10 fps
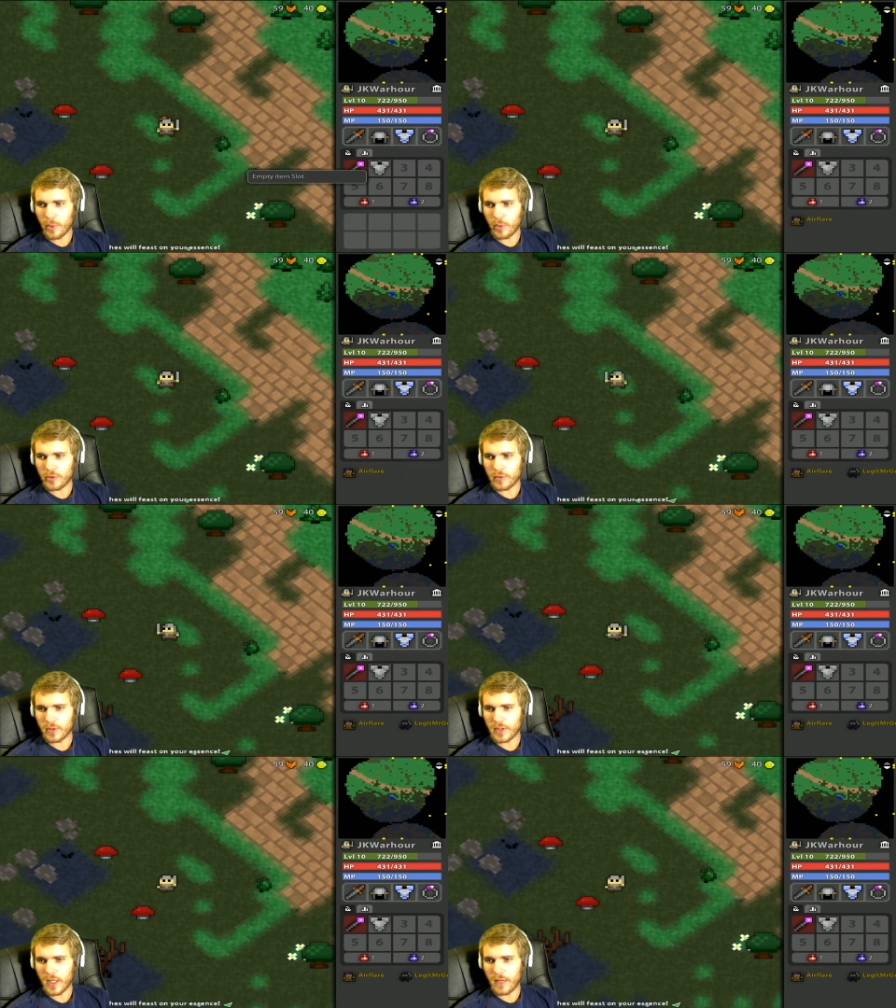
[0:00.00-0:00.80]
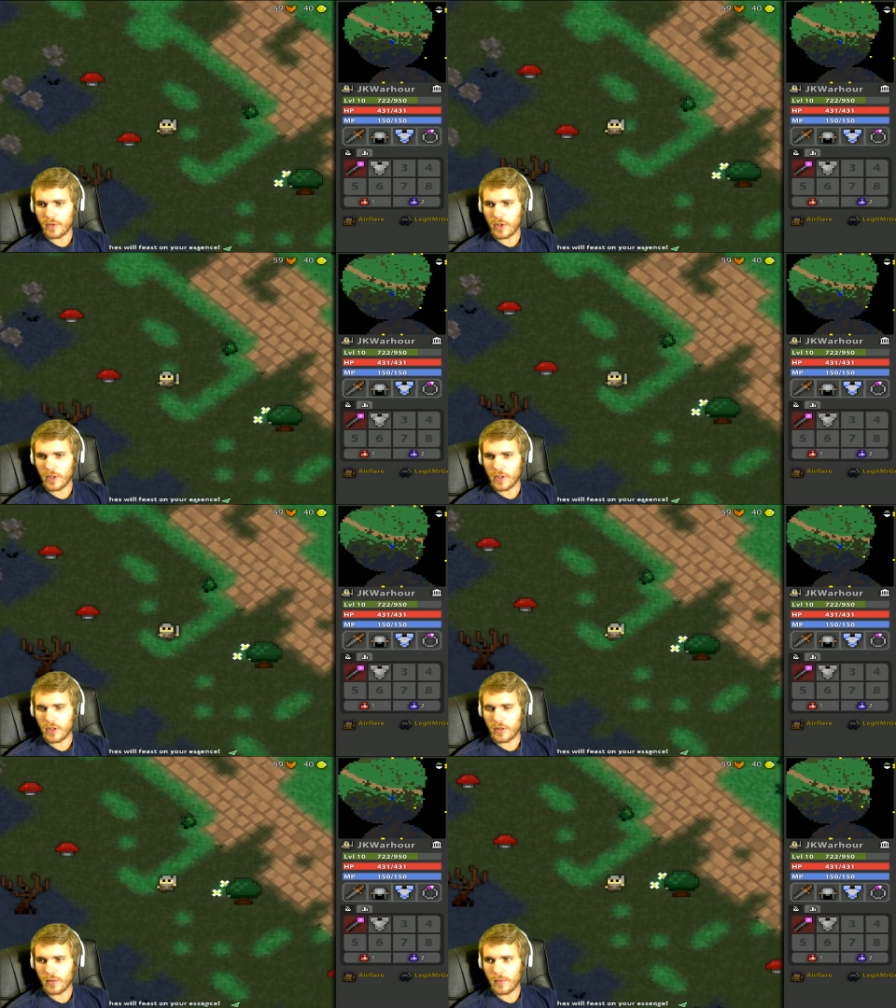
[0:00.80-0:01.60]
that potion, because I have
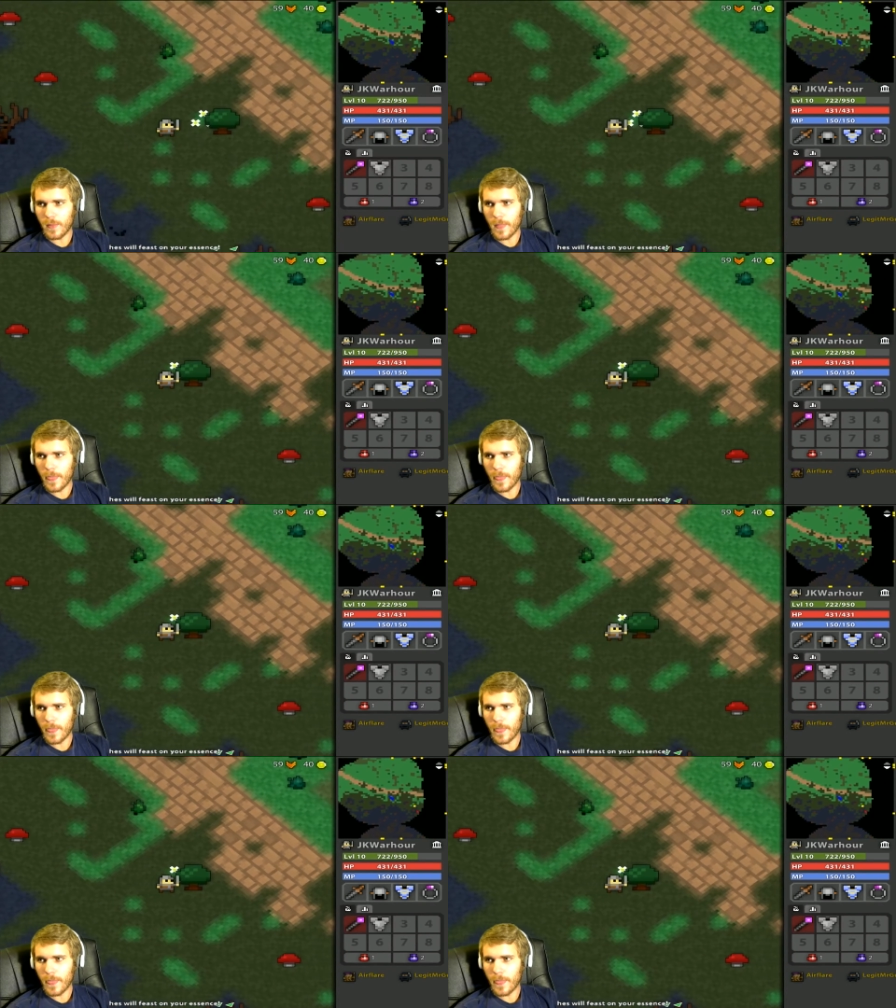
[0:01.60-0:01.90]
none.